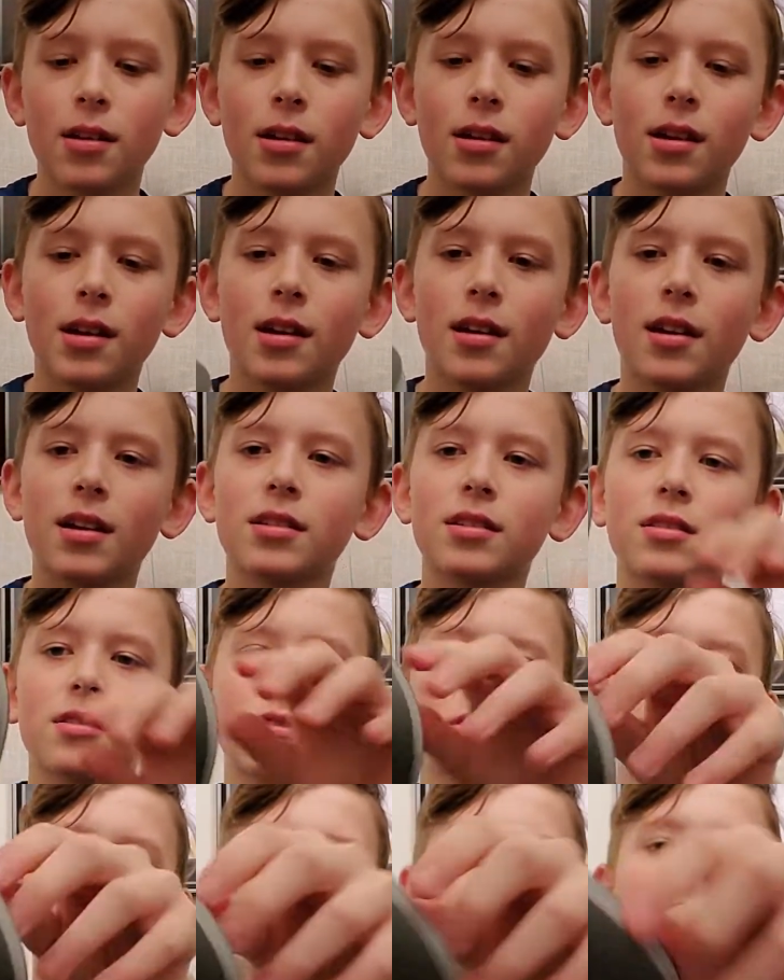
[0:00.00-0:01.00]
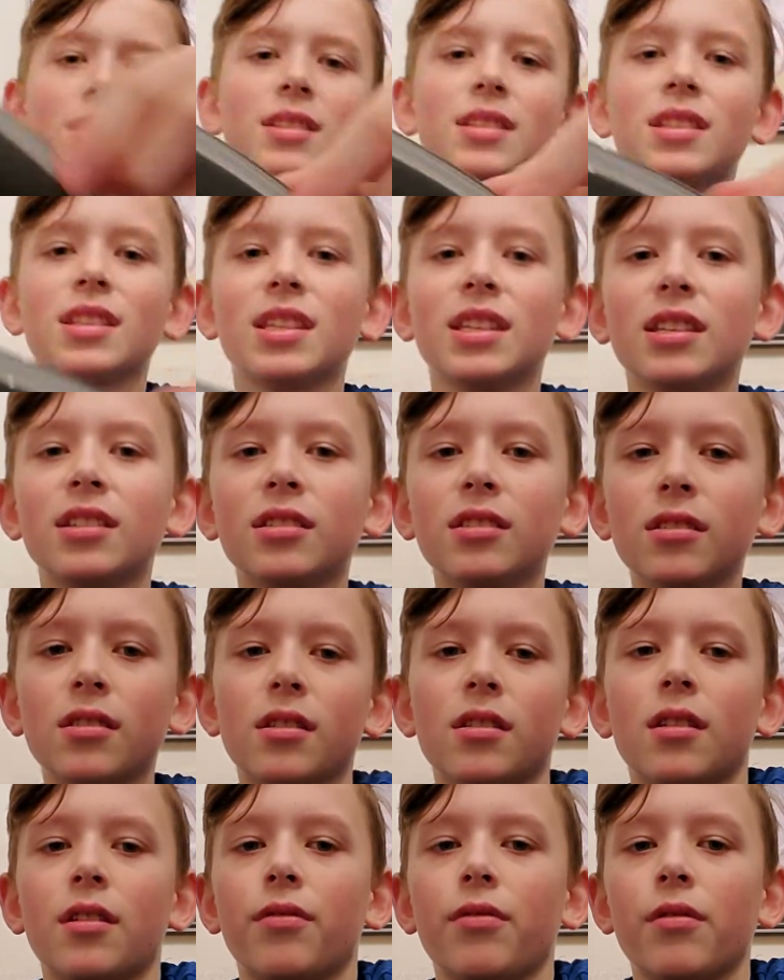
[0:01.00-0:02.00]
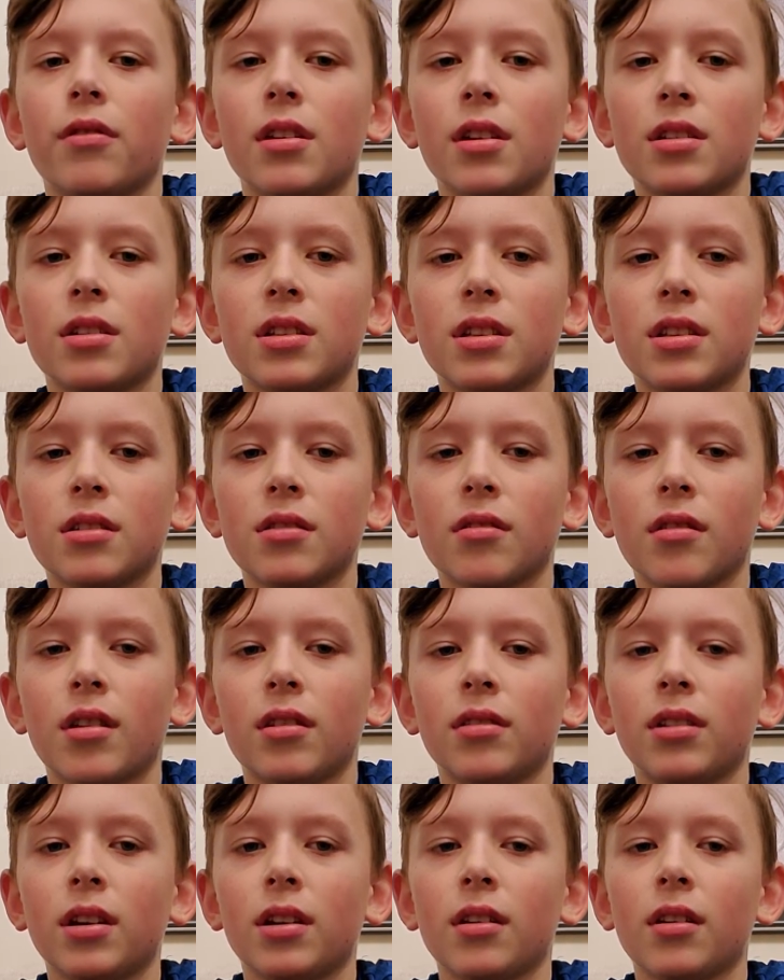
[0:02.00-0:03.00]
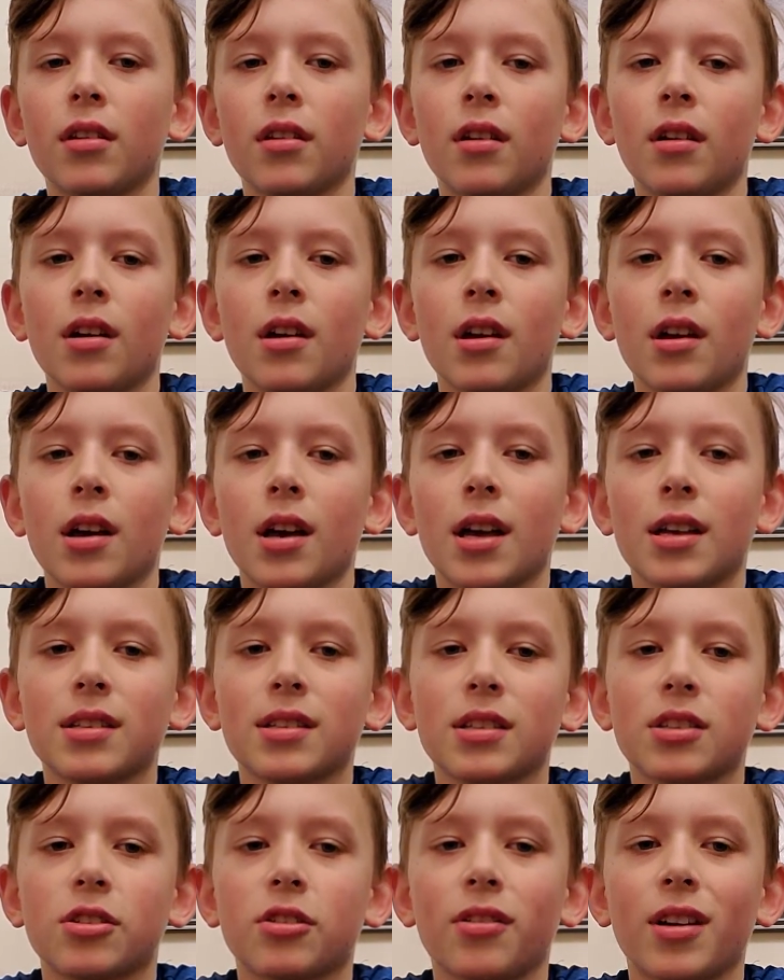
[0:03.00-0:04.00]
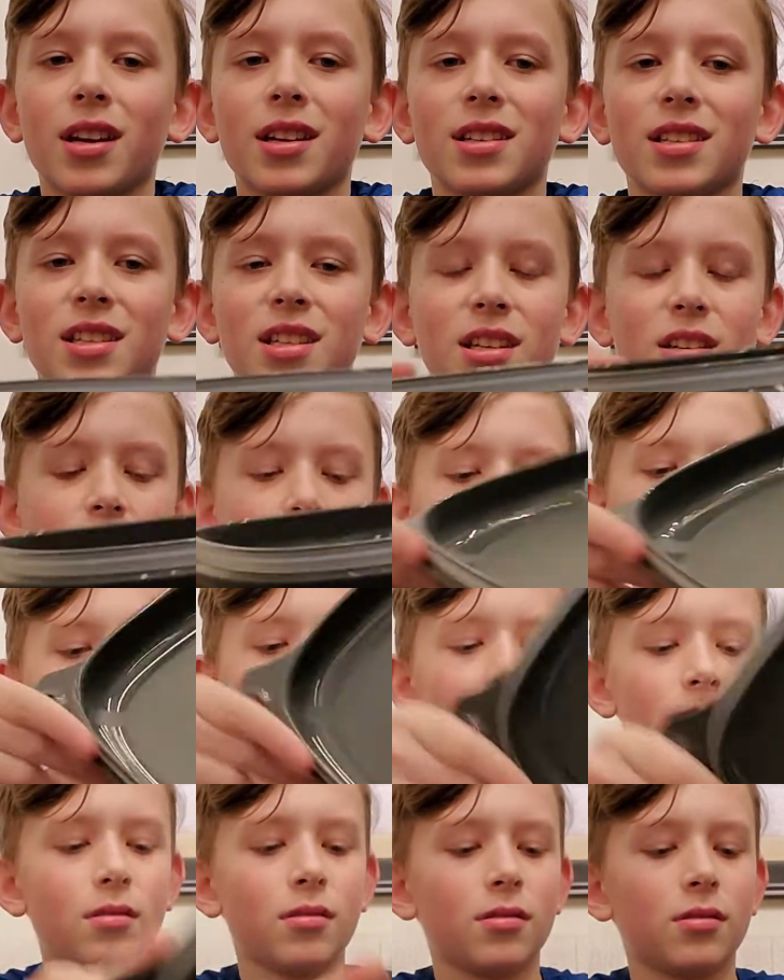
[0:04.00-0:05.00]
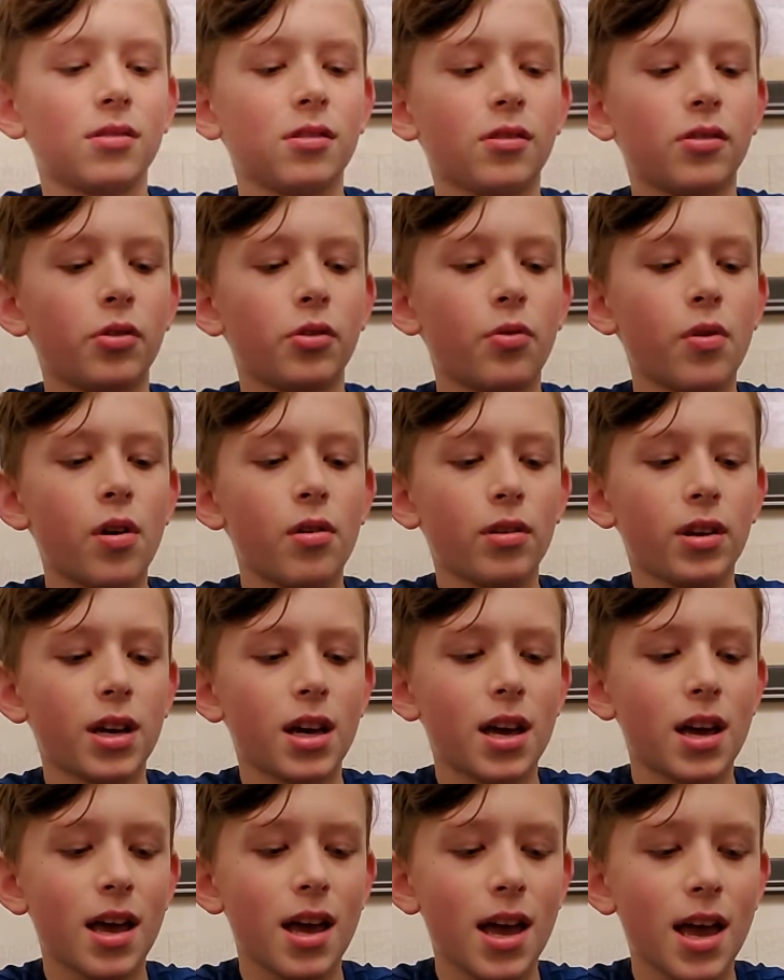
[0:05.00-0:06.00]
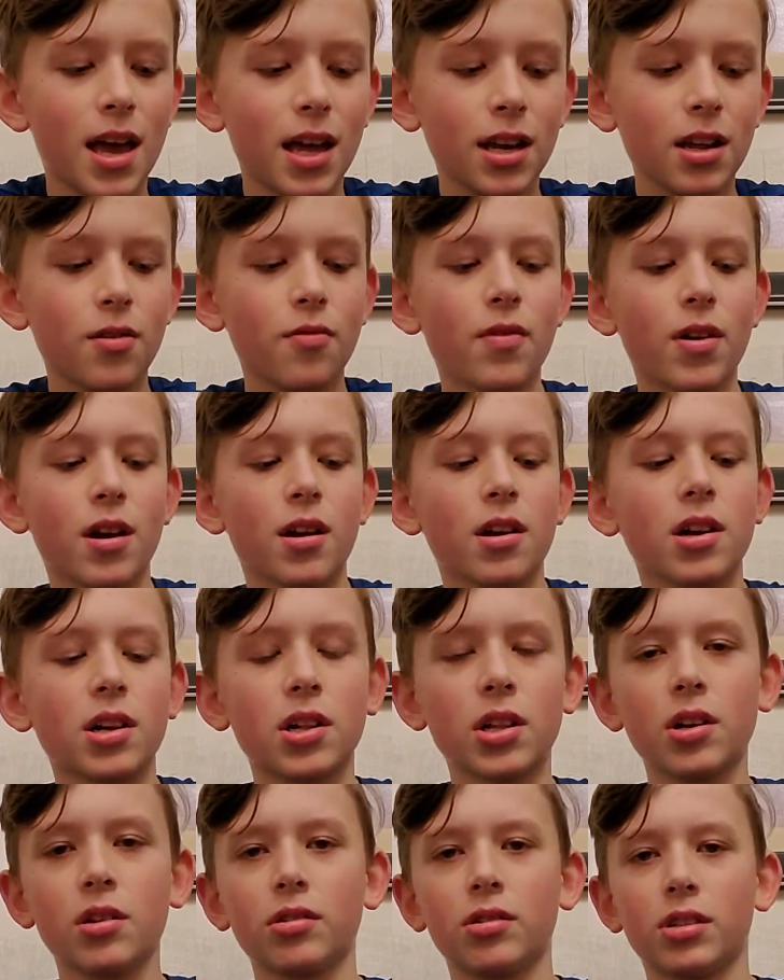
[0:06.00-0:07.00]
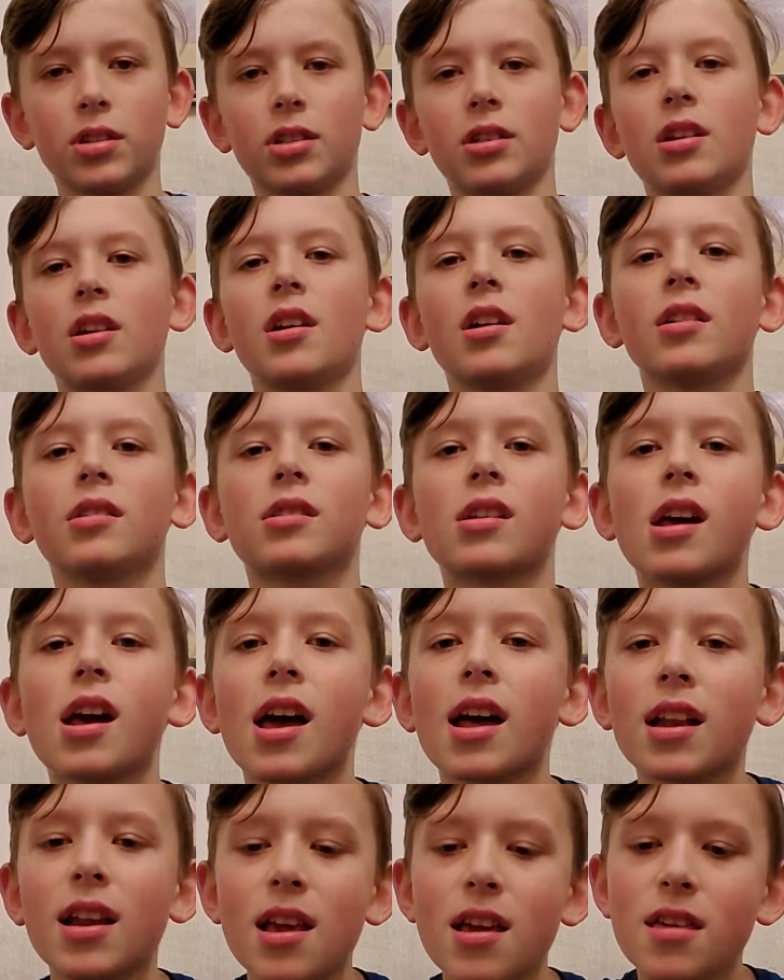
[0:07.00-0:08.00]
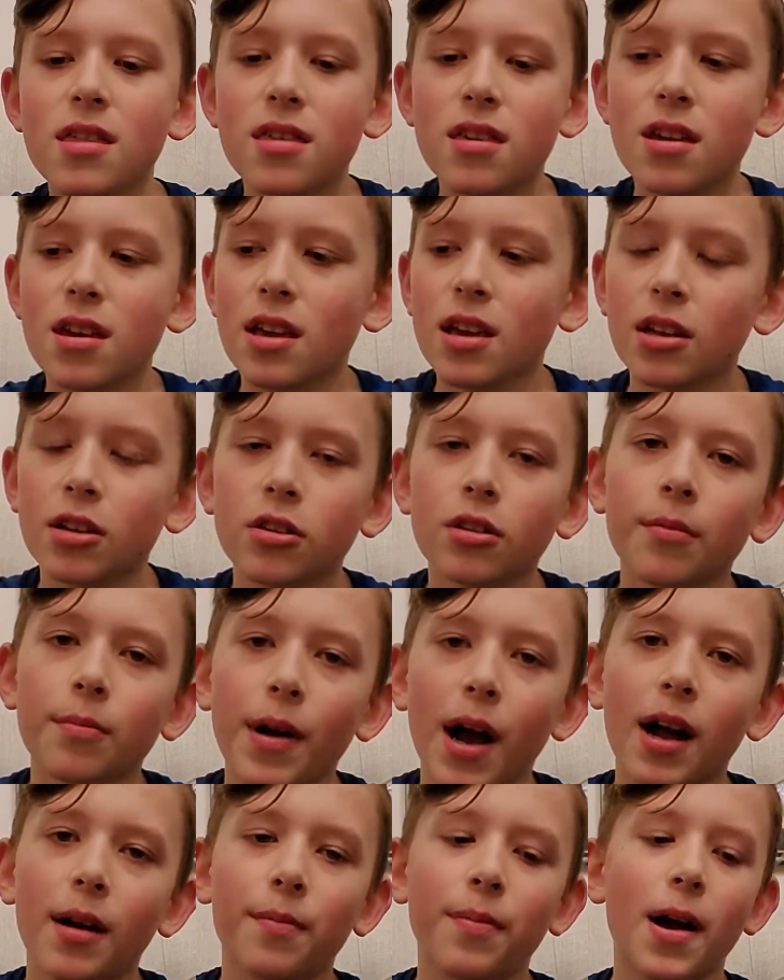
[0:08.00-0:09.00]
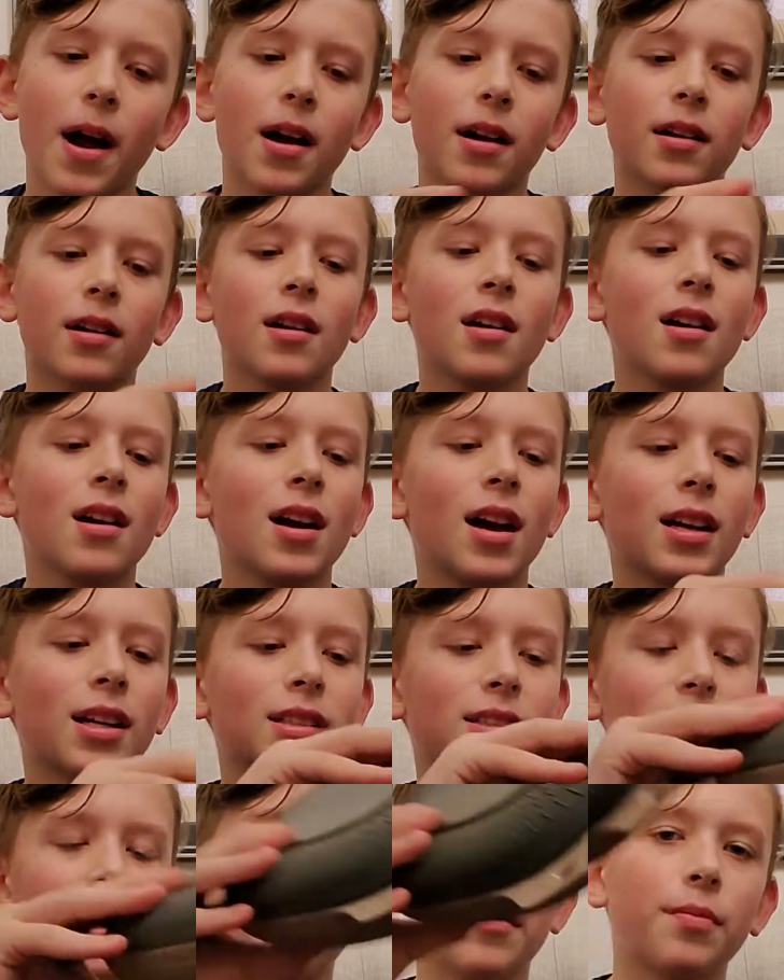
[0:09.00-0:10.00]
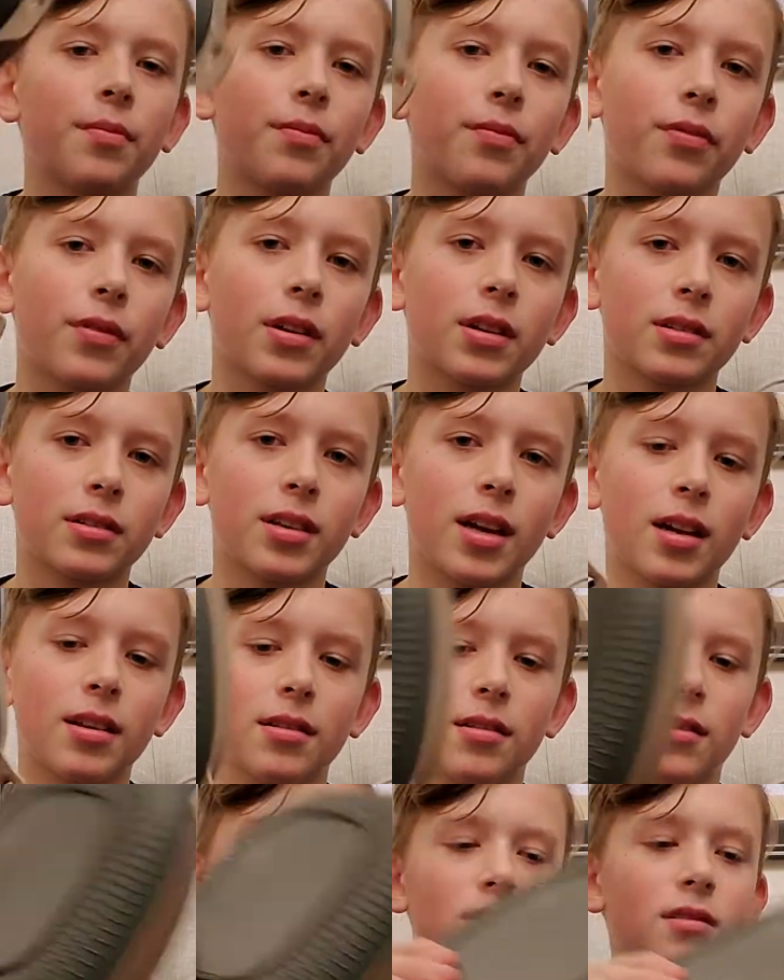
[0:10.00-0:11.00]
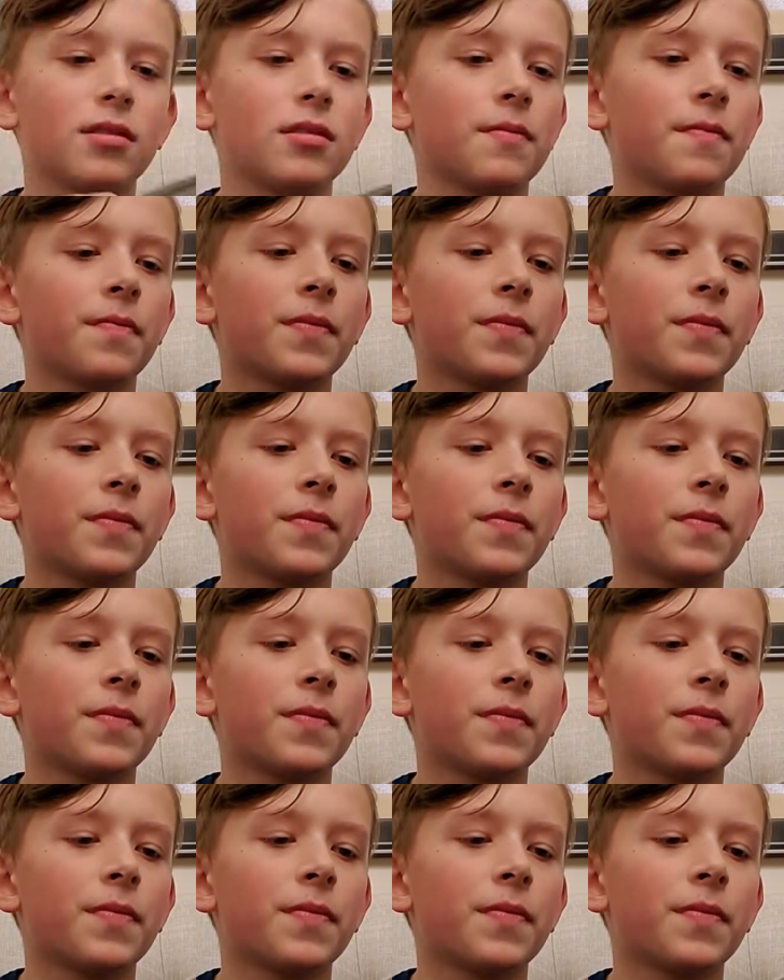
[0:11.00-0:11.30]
it has this great seal, if you can see around here. It has this great seal, so it won't get anywhere close to anything in your backpack except for inside of this.